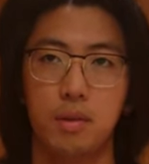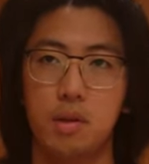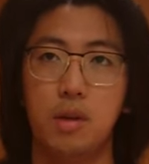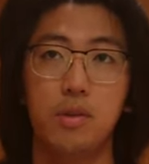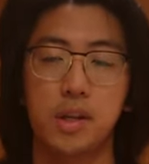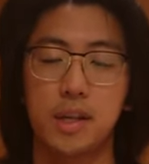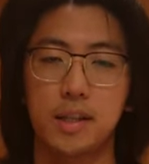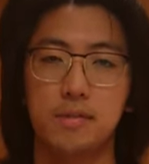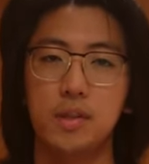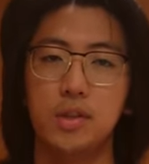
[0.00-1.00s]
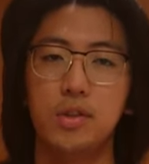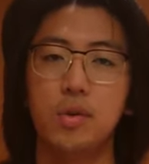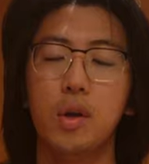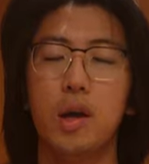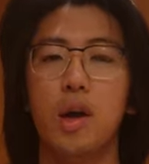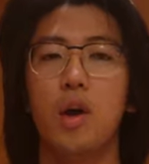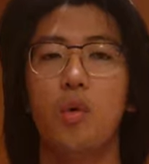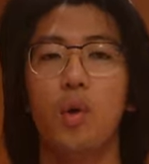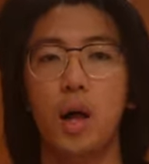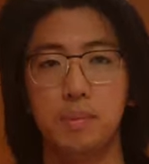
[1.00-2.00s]
the other connective tissue,
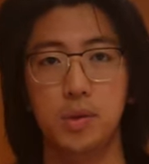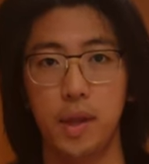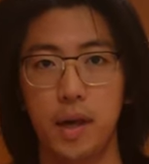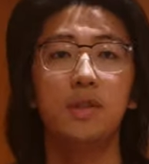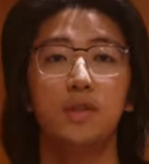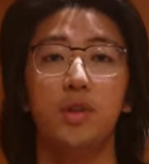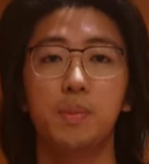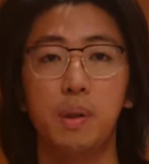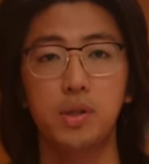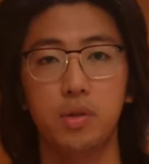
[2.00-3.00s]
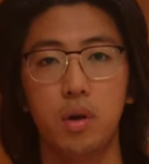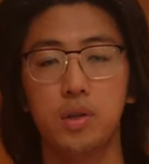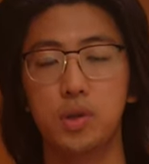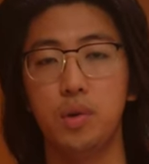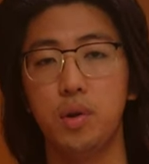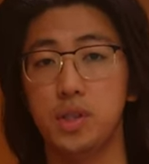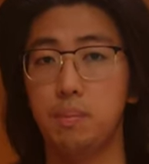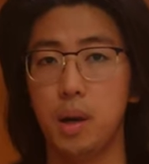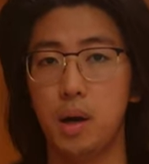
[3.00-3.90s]
will help do that. So this muscle, also known as a